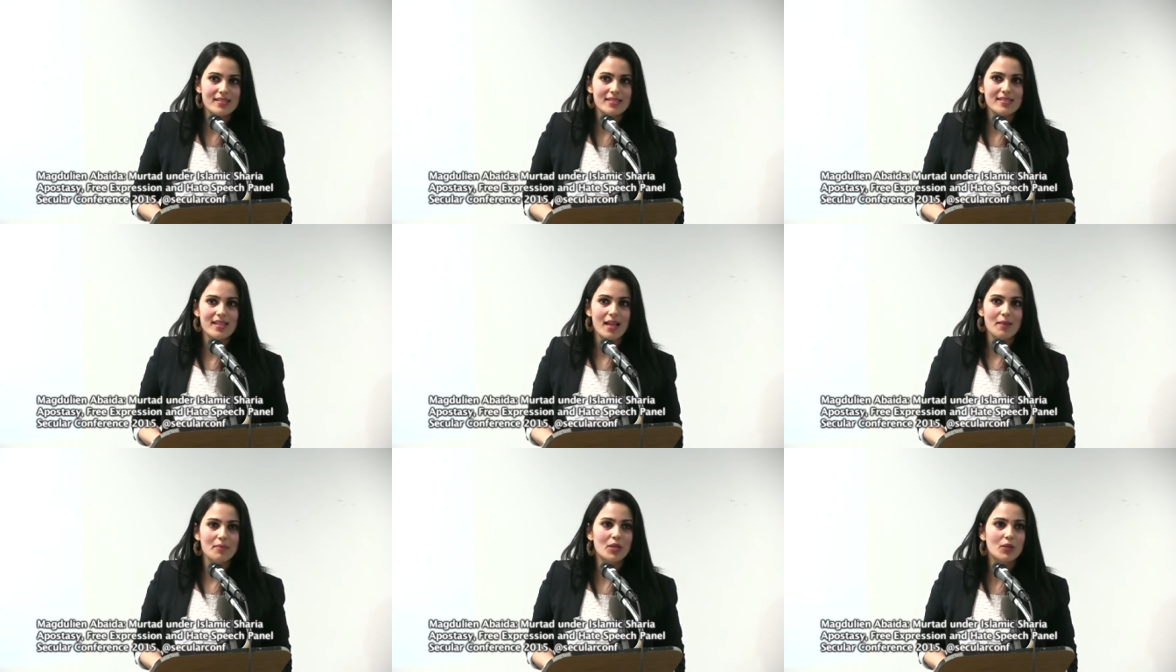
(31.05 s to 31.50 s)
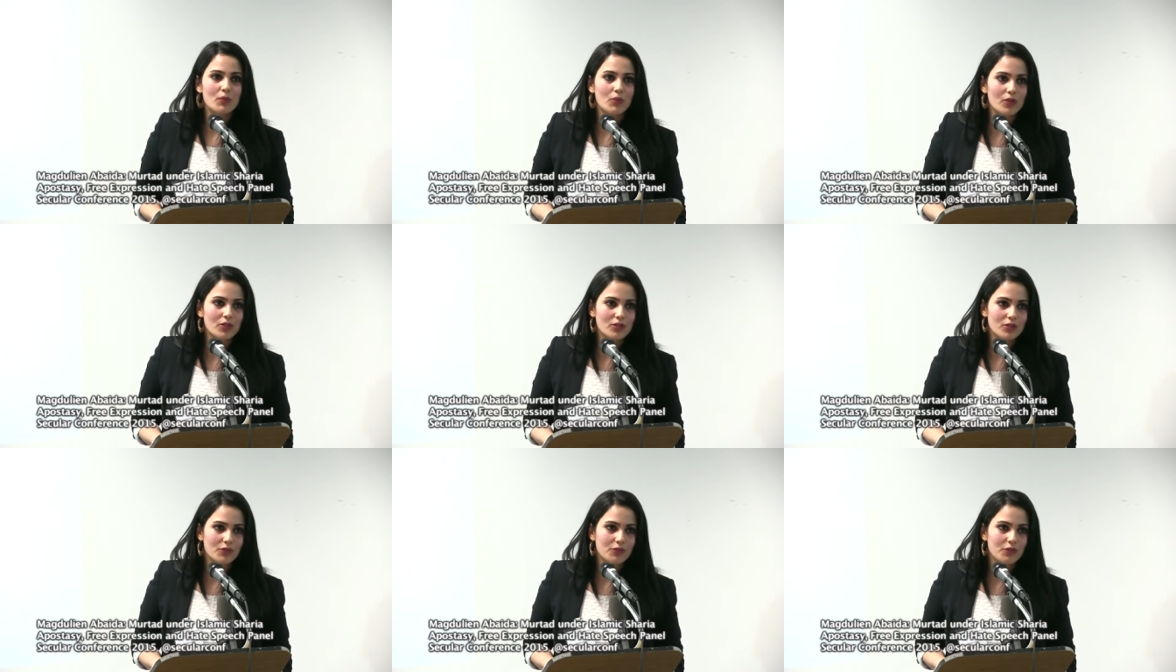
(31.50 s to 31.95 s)
Islamic
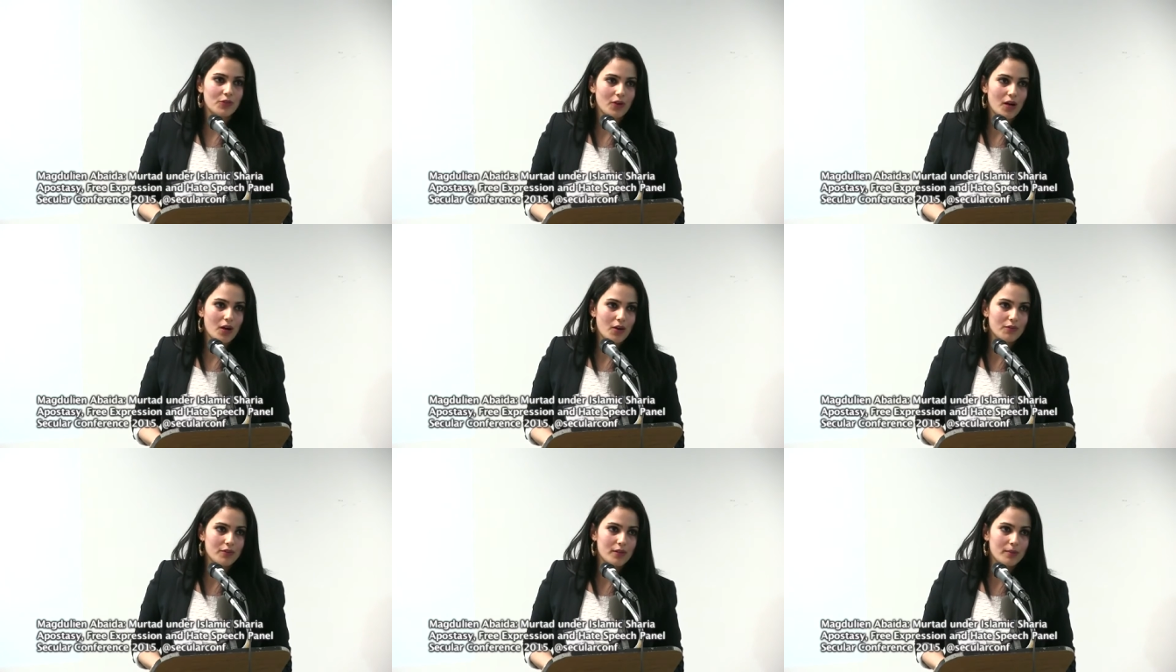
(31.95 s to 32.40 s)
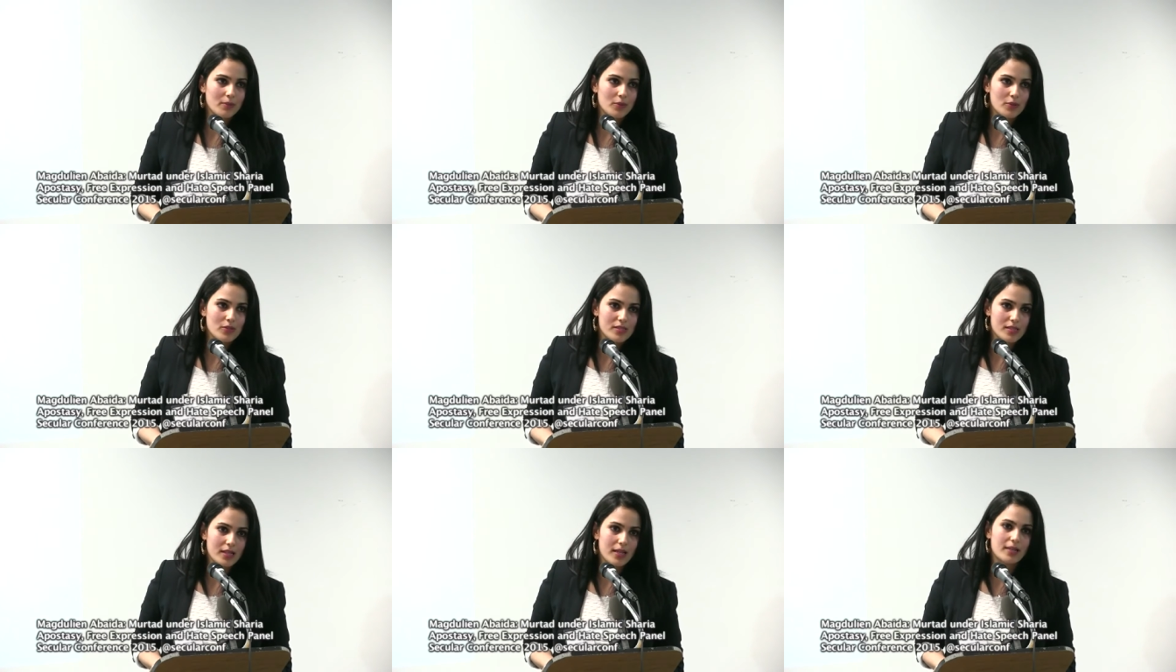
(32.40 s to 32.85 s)
word for of
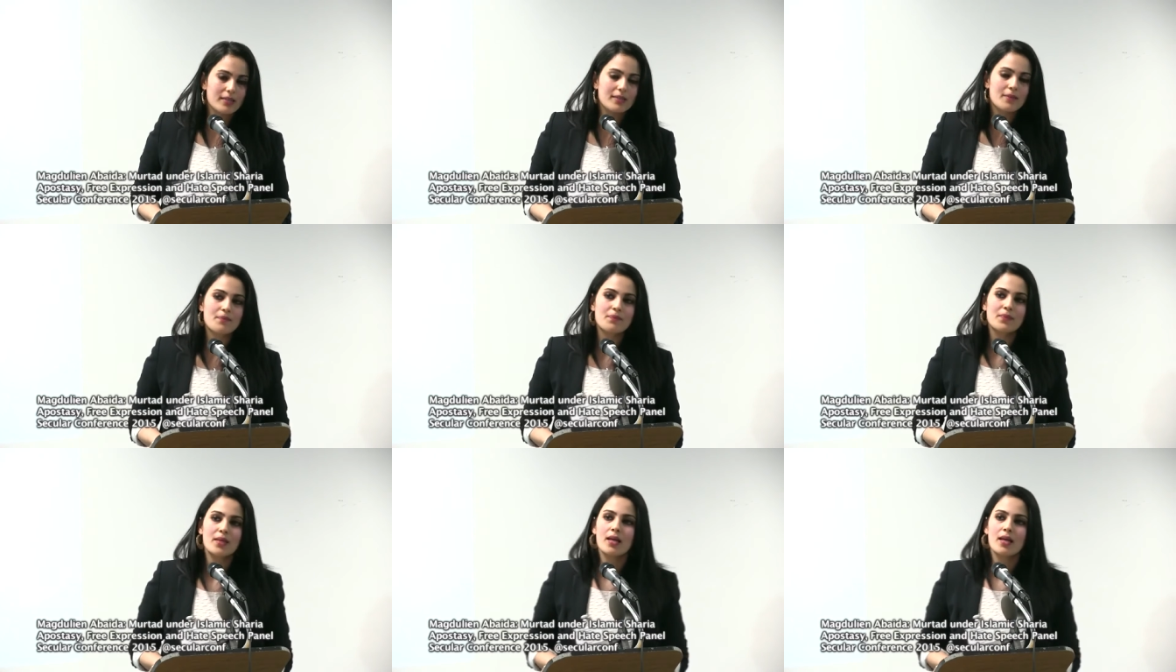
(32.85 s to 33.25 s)
apostate.